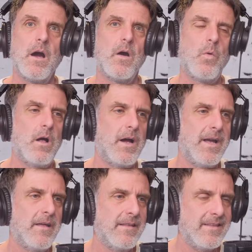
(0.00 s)
Well,
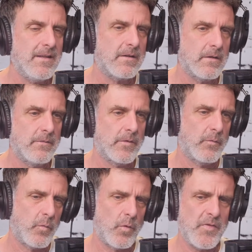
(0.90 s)
I think
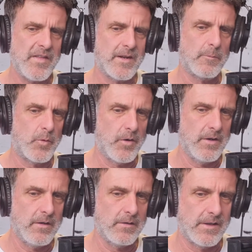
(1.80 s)
the one thing that I'm
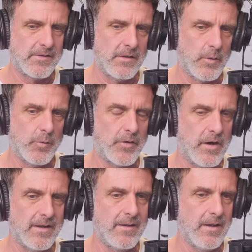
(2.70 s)
learning as the older
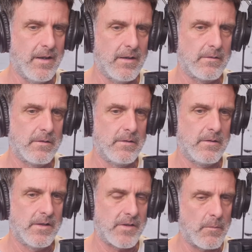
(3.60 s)
I get
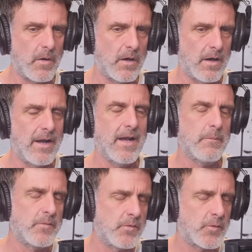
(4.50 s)
is I
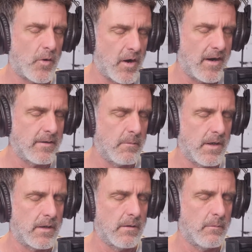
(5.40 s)
am trying to
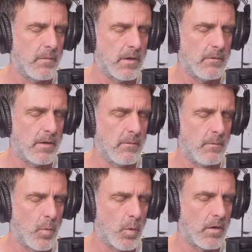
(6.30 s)
make a
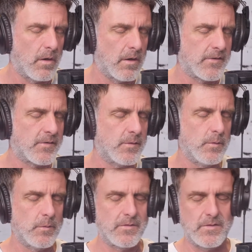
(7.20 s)
more
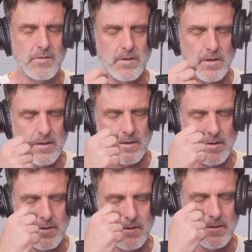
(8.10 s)
astute, what
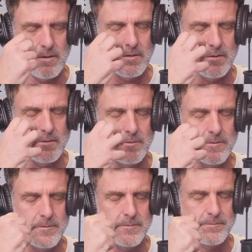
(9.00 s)

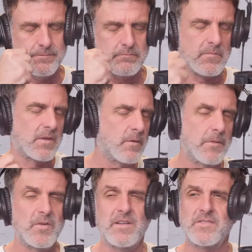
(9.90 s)
am I
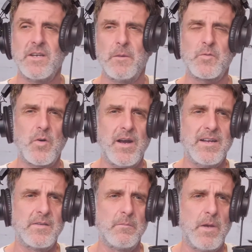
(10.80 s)
trying to say? I'm
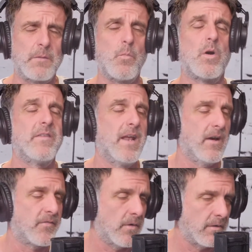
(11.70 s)
trying to make more of an
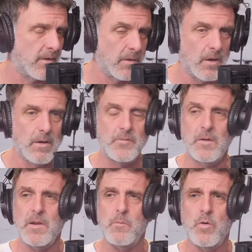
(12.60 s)
effort. There we go. I'm
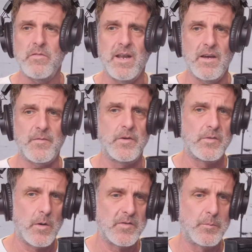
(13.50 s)
trying to make more of an effort
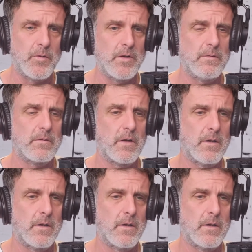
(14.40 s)
to always put